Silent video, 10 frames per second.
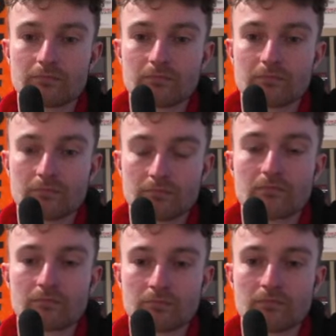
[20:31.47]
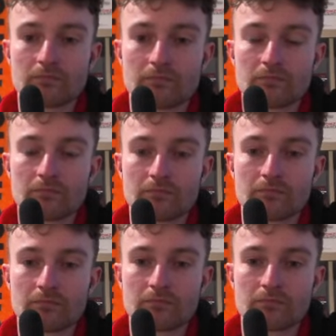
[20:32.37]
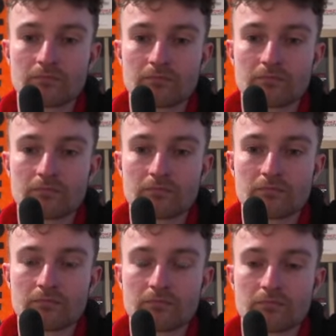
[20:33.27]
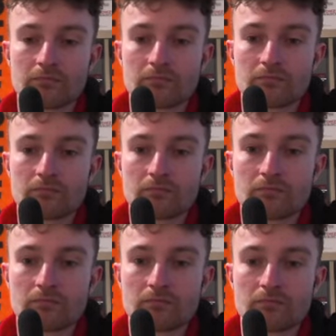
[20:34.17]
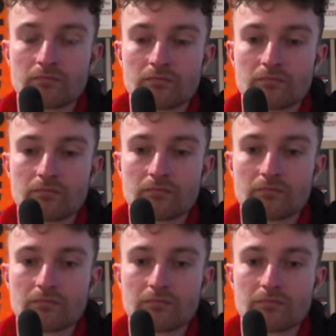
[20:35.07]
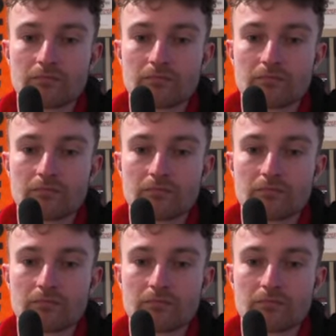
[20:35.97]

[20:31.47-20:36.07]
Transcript: (silent)